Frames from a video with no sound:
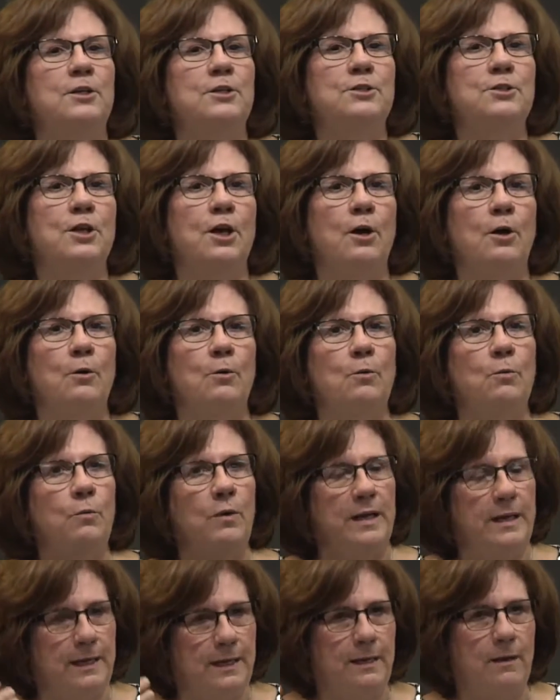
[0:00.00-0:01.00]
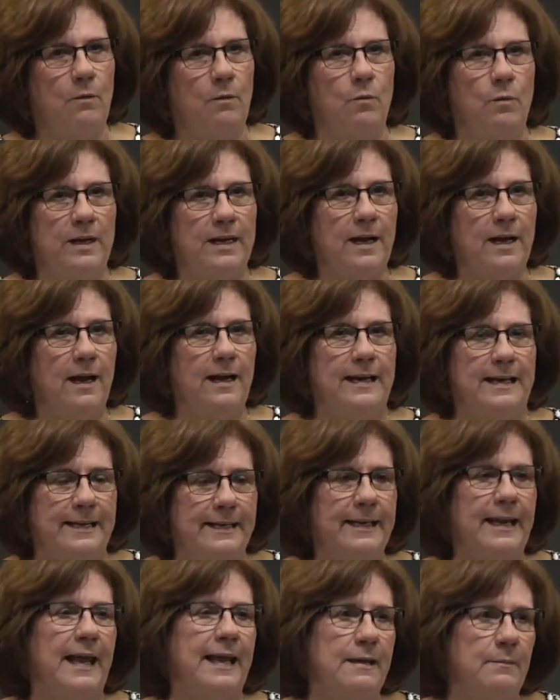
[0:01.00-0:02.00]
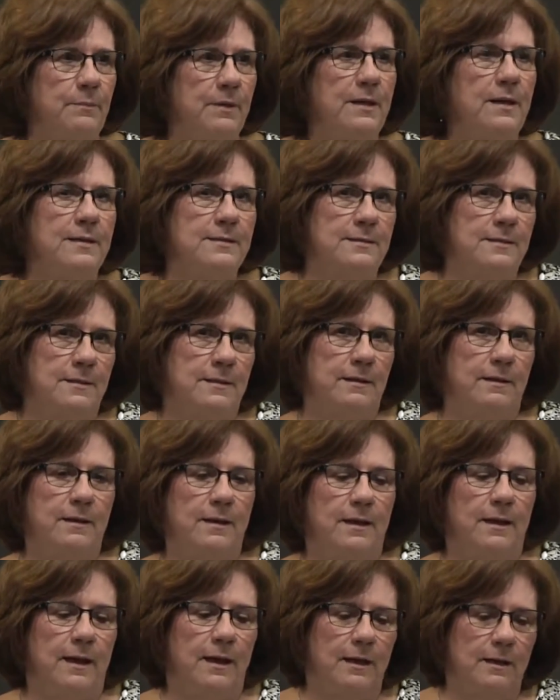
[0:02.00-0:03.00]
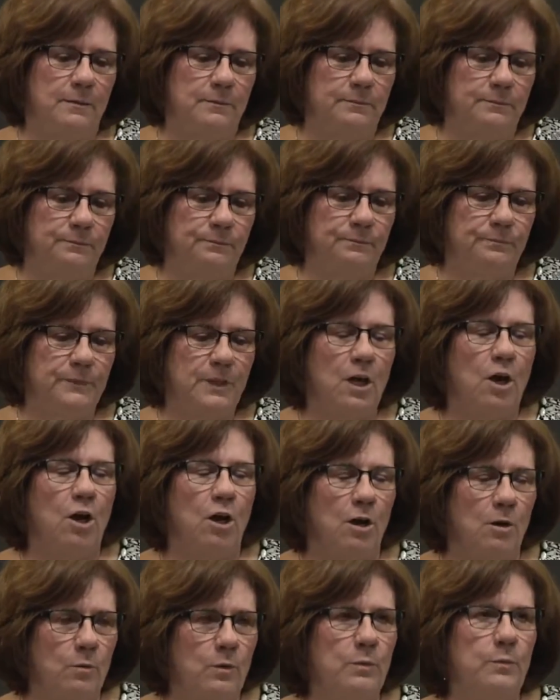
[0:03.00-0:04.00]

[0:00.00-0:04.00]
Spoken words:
So we got in late because of the car.